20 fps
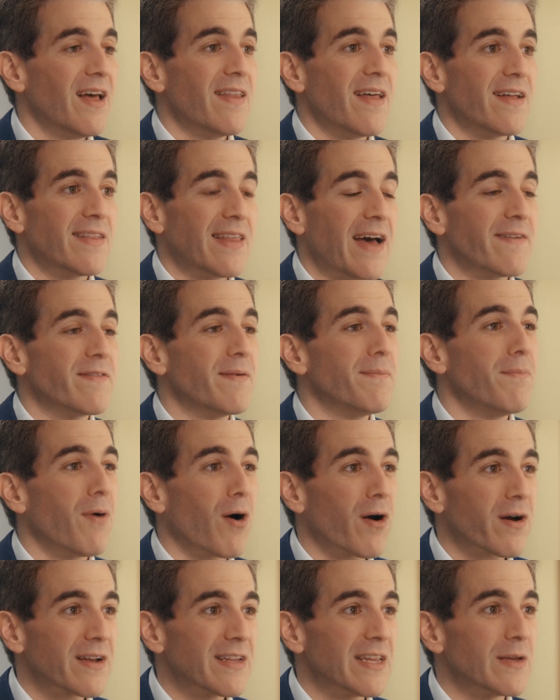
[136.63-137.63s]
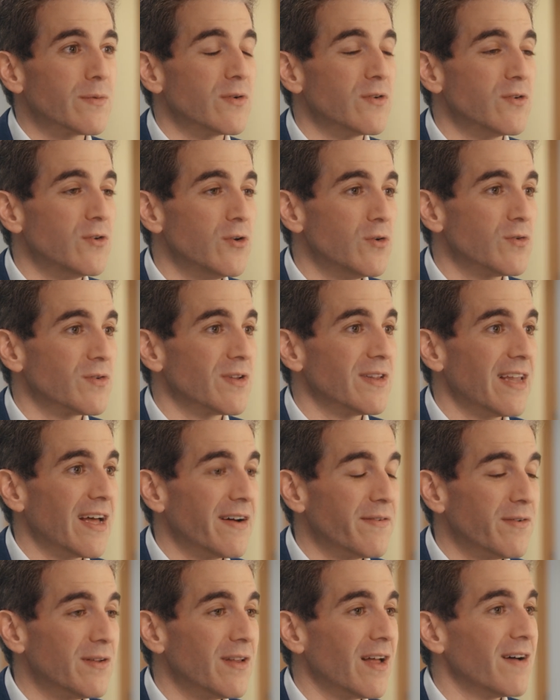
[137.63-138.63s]
that they have a markedly reduced
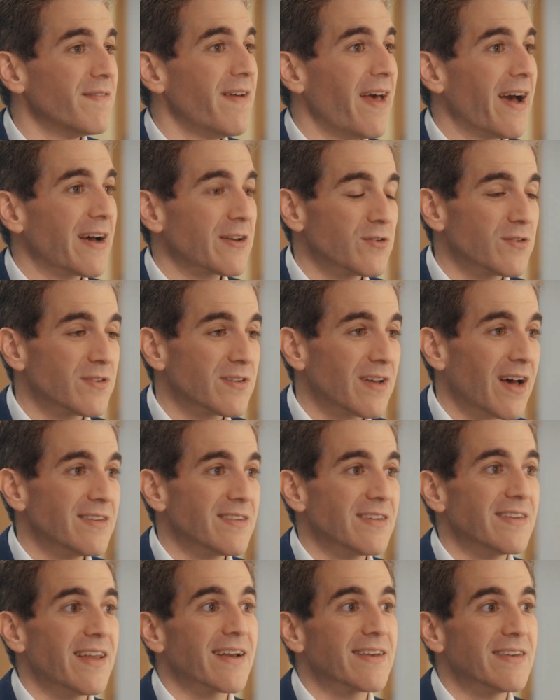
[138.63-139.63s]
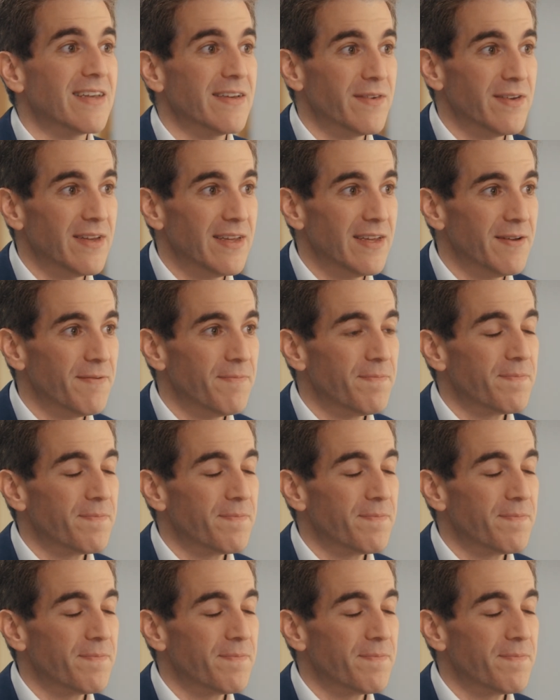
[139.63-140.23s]
level of exercise and activity.